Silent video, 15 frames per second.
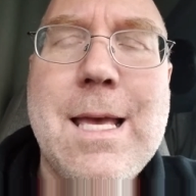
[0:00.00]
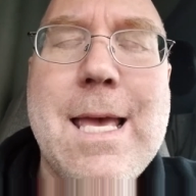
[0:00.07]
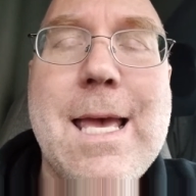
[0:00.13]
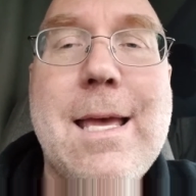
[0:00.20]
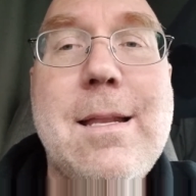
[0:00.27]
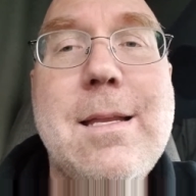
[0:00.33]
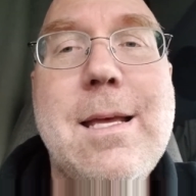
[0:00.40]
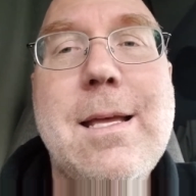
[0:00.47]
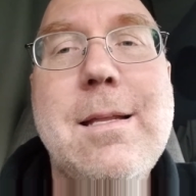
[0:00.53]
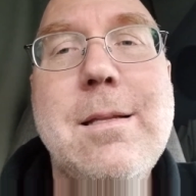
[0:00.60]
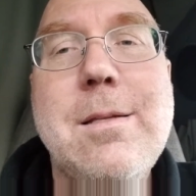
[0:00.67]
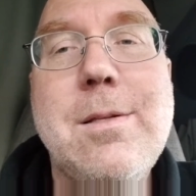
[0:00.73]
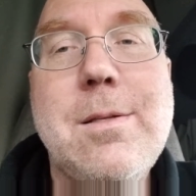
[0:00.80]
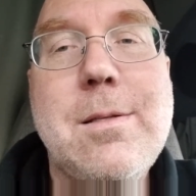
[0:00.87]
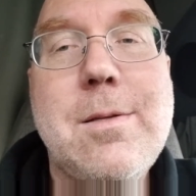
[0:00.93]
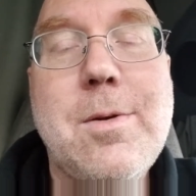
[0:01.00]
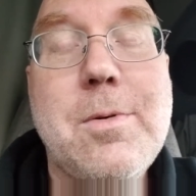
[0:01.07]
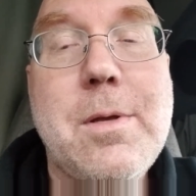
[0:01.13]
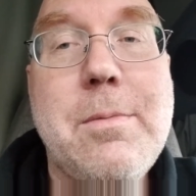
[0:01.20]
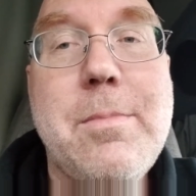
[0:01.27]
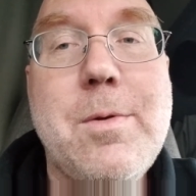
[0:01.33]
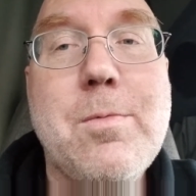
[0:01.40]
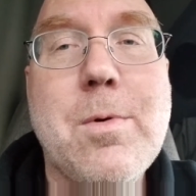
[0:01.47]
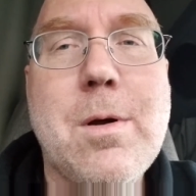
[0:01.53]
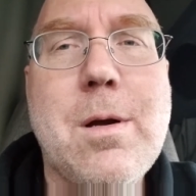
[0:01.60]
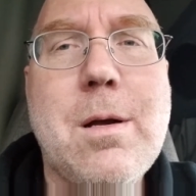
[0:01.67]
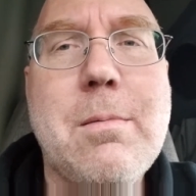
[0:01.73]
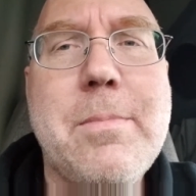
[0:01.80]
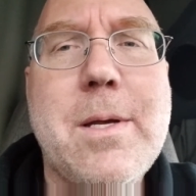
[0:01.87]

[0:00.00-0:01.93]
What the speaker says: And don't get me wrong,